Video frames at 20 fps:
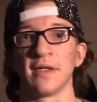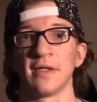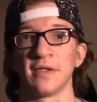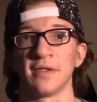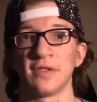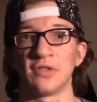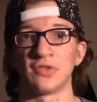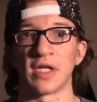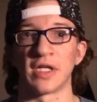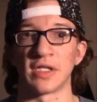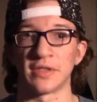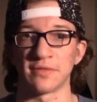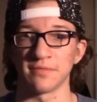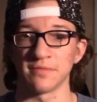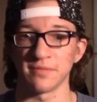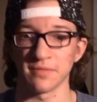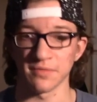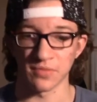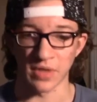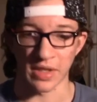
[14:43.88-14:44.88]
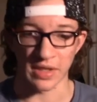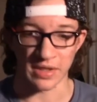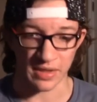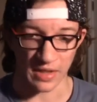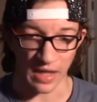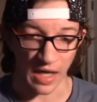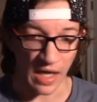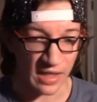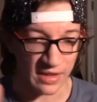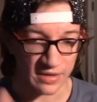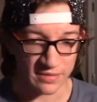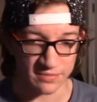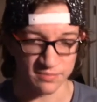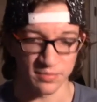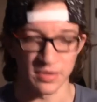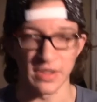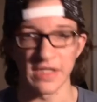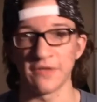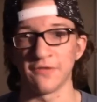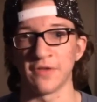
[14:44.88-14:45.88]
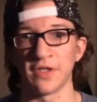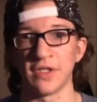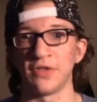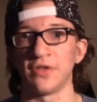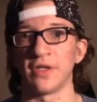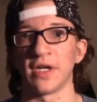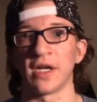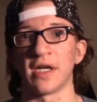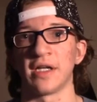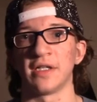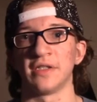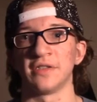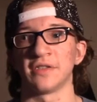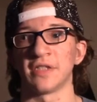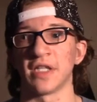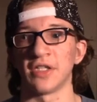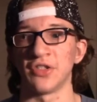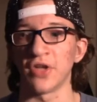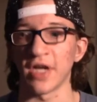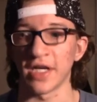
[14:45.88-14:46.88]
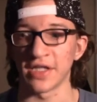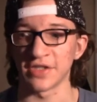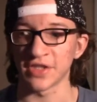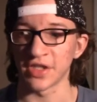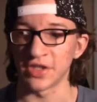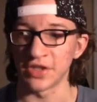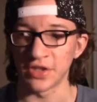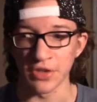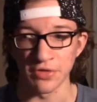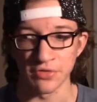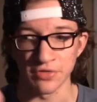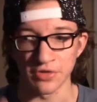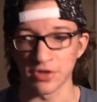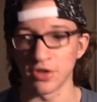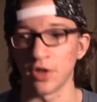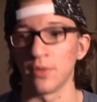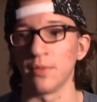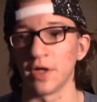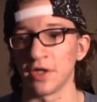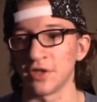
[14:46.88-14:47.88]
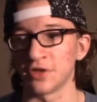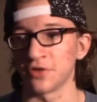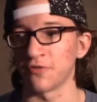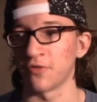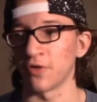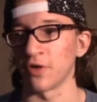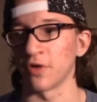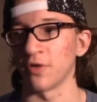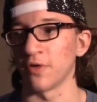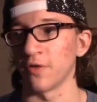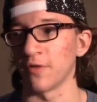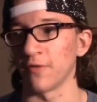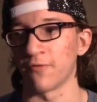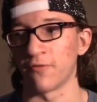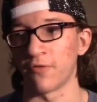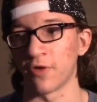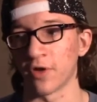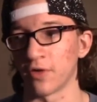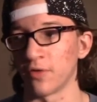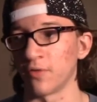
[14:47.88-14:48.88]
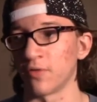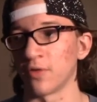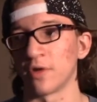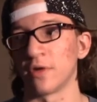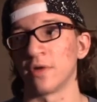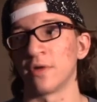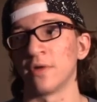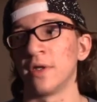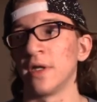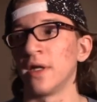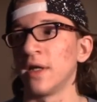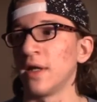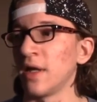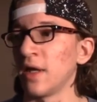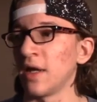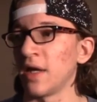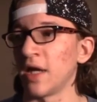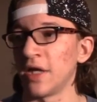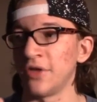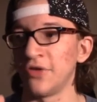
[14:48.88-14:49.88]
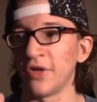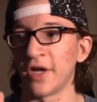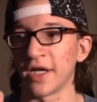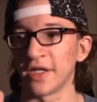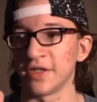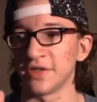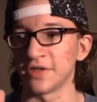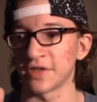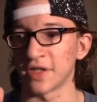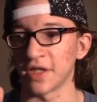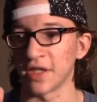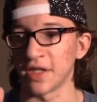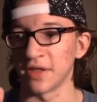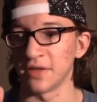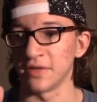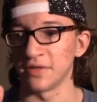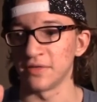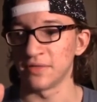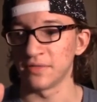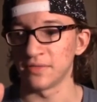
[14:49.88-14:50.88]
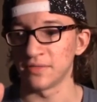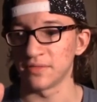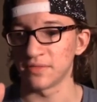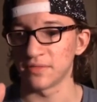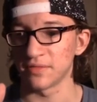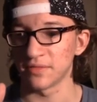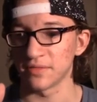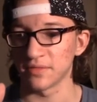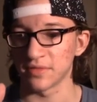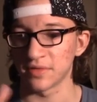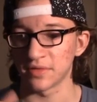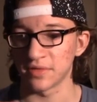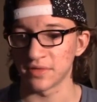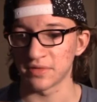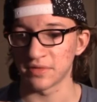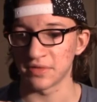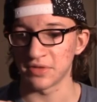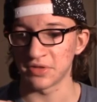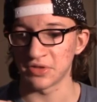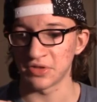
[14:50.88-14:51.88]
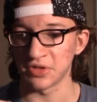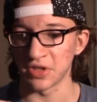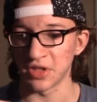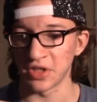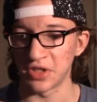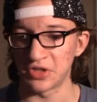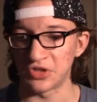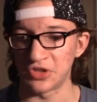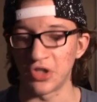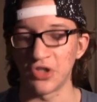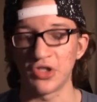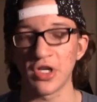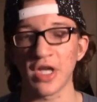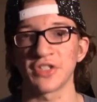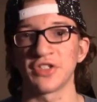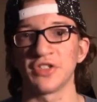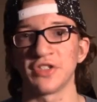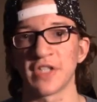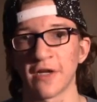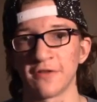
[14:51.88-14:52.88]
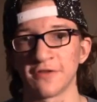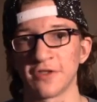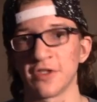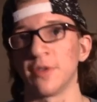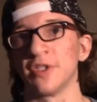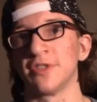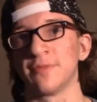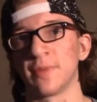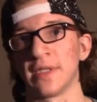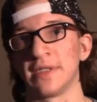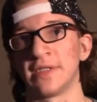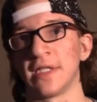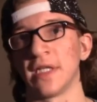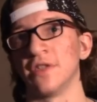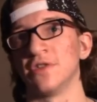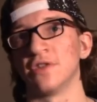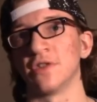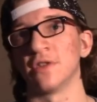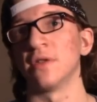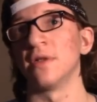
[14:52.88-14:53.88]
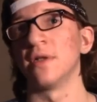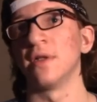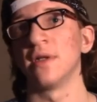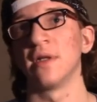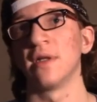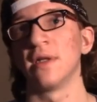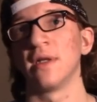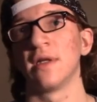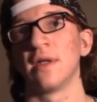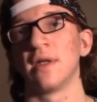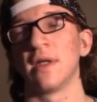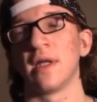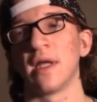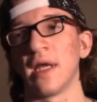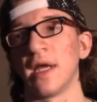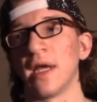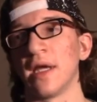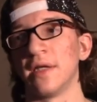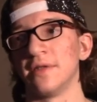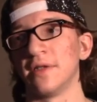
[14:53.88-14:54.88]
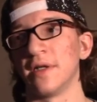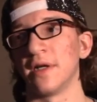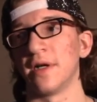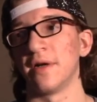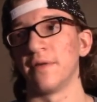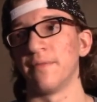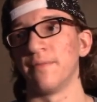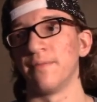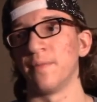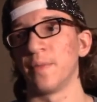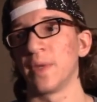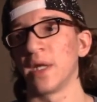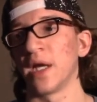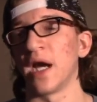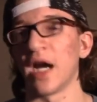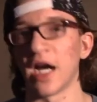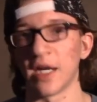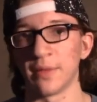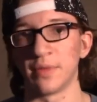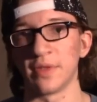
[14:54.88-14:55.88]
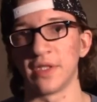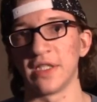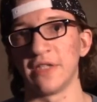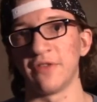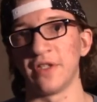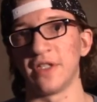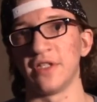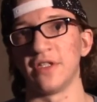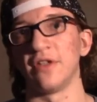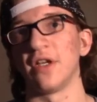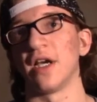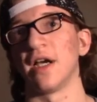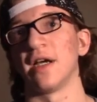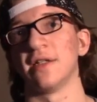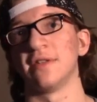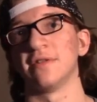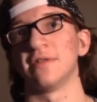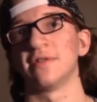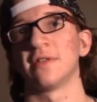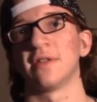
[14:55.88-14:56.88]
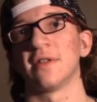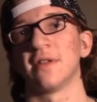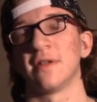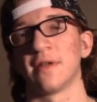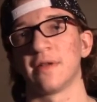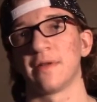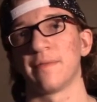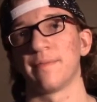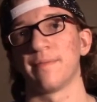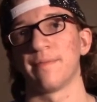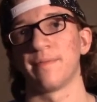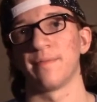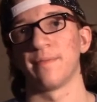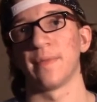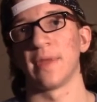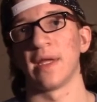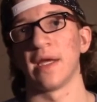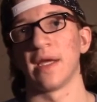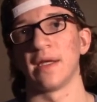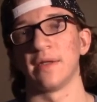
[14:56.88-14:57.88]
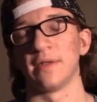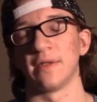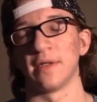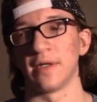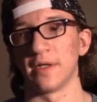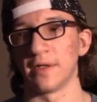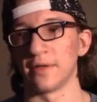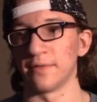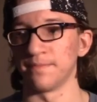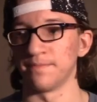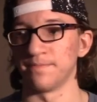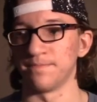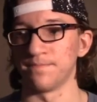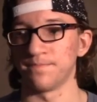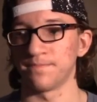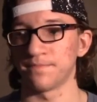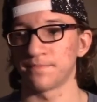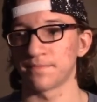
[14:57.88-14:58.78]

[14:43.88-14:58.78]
Like, like I believe in you guys that you guys can do so much for for the world, and you guys can, you guys just have so much potential, and um, I believe in you guys, and. Um,